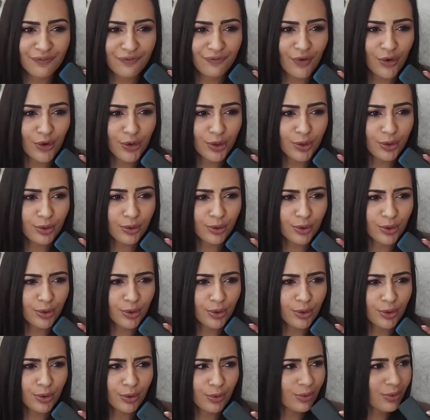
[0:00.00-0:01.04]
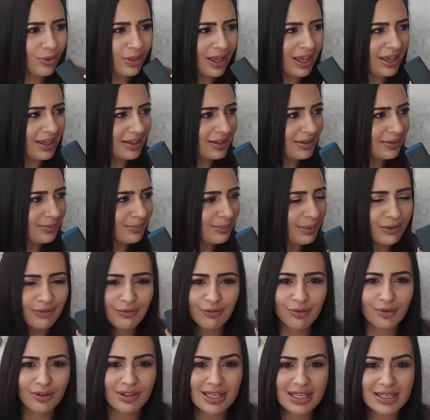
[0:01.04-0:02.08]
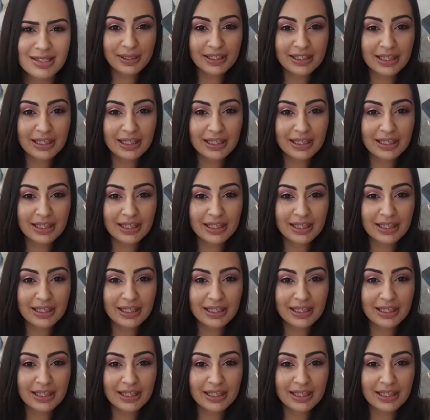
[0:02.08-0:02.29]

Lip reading: phone like before this.